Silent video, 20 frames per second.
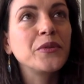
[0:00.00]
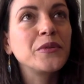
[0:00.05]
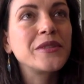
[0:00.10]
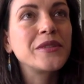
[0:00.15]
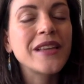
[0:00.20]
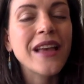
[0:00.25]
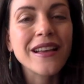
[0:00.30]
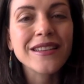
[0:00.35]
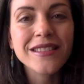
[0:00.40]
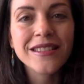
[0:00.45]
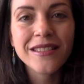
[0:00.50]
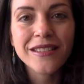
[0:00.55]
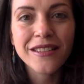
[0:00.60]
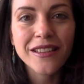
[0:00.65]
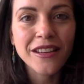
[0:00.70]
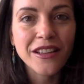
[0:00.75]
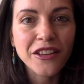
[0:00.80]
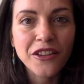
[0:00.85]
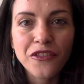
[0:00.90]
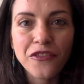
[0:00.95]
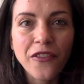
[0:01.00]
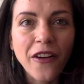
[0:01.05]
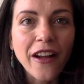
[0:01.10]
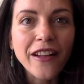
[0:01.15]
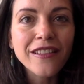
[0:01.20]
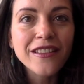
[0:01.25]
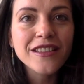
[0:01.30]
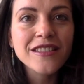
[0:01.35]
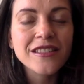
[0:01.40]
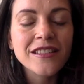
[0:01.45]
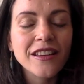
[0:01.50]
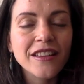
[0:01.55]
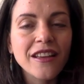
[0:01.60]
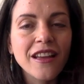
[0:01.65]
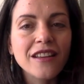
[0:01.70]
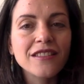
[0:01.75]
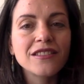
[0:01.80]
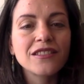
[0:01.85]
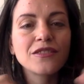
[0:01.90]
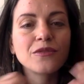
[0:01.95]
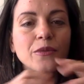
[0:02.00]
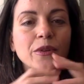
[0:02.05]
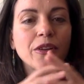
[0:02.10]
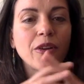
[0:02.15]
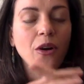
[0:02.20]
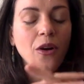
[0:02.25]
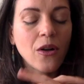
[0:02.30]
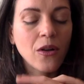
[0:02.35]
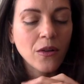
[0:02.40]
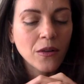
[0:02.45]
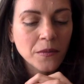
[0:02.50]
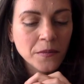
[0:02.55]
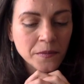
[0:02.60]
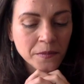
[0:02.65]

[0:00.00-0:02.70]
destiny, and you finally say yes to it all,